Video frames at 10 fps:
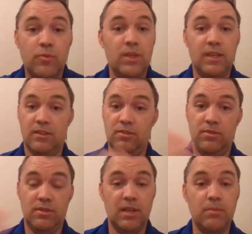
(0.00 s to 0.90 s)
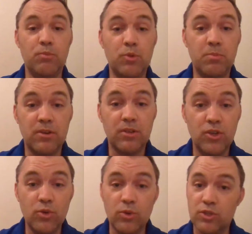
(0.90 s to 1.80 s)
We could come up with better
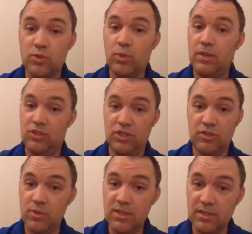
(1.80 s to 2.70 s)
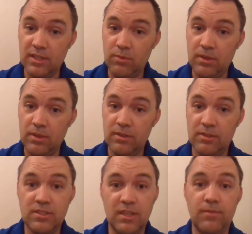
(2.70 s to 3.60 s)
cures. Just recently, we
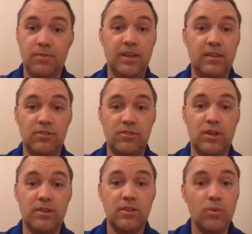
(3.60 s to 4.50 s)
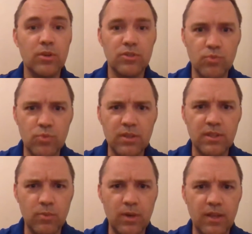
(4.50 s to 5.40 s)
did find a drug that works
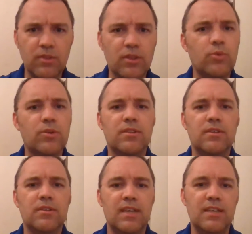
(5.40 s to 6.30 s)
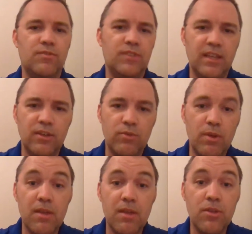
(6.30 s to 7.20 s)
really well, lowered the case fatality
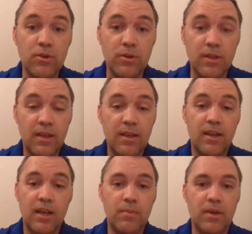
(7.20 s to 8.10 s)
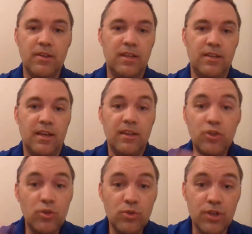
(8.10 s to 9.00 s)
rate by a third, and not
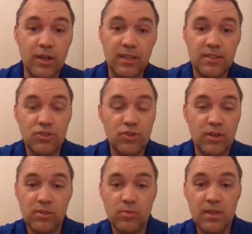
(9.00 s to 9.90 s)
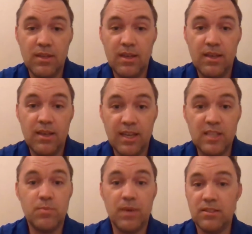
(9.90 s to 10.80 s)
a new drug. It's a drug that we
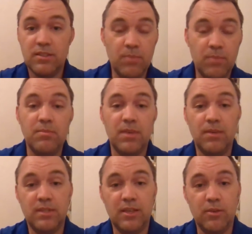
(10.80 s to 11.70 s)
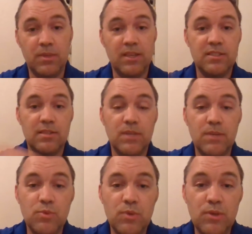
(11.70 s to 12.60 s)
expected might be able to help because
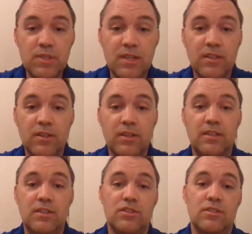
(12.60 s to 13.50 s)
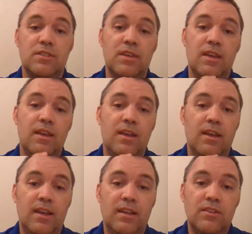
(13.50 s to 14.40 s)
sometimes we use it in lung conditions.
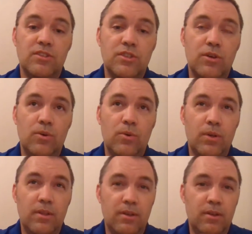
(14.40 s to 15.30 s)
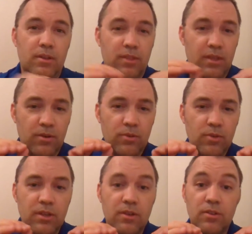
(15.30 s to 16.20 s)
And so there
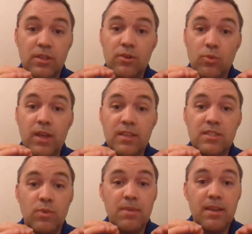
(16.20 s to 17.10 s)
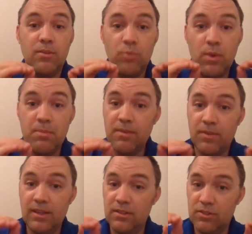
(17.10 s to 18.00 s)
are ways that we may
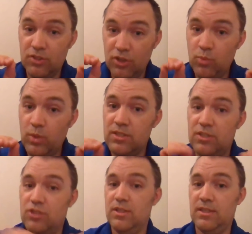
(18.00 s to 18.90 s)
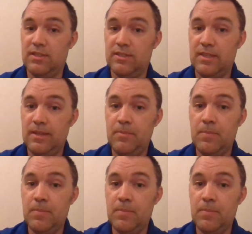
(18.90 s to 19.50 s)
find good ways to treat this.